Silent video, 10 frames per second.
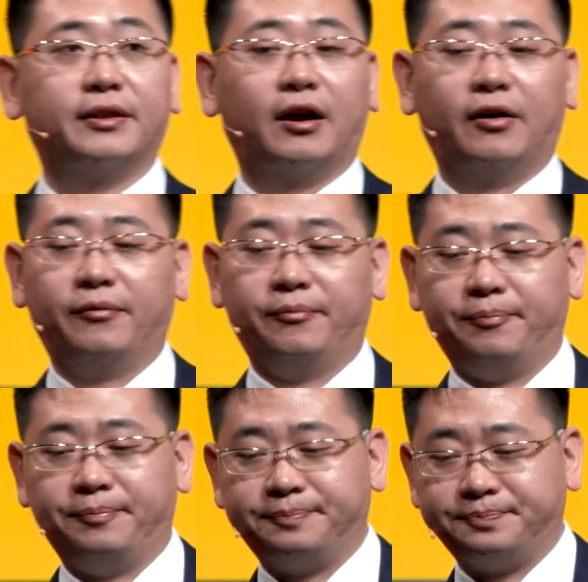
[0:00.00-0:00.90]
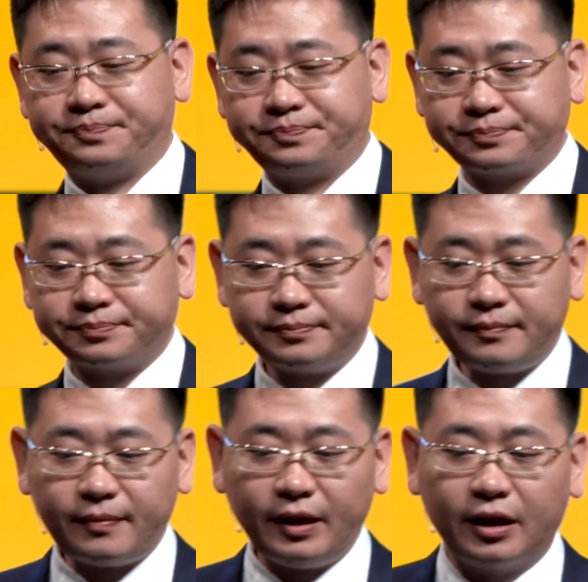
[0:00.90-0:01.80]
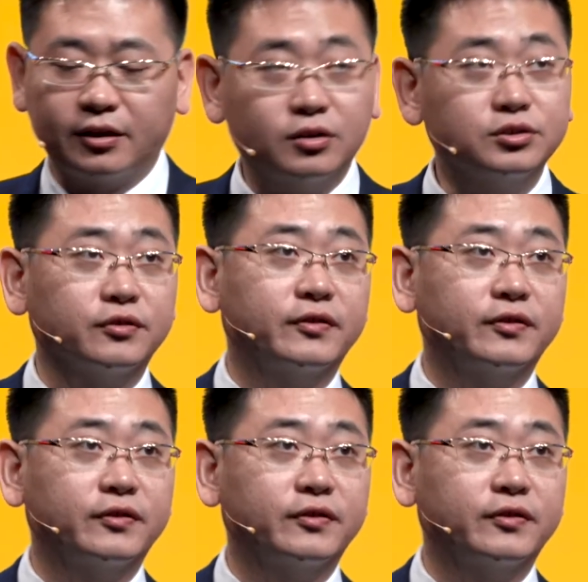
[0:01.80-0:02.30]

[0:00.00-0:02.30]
now. And also,